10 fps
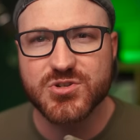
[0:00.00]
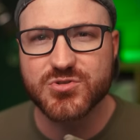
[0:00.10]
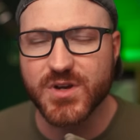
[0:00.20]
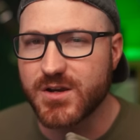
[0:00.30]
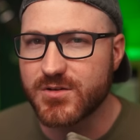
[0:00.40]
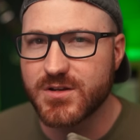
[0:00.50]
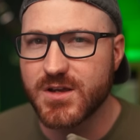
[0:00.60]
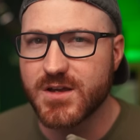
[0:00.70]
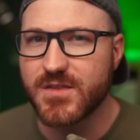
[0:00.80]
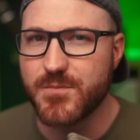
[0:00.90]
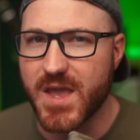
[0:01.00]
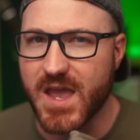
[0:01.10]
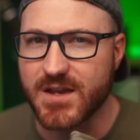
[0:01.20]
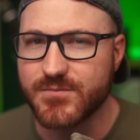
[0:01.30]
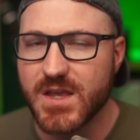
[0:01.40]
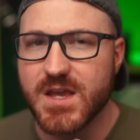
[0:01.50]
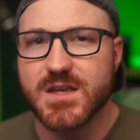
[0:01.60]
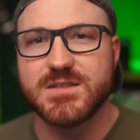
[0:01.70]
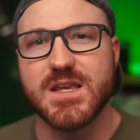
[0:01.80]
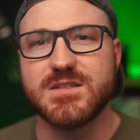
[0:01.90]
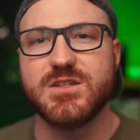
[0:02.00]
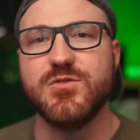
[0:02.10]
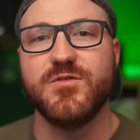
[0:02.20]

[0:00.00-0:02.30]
triggered the ban. CS2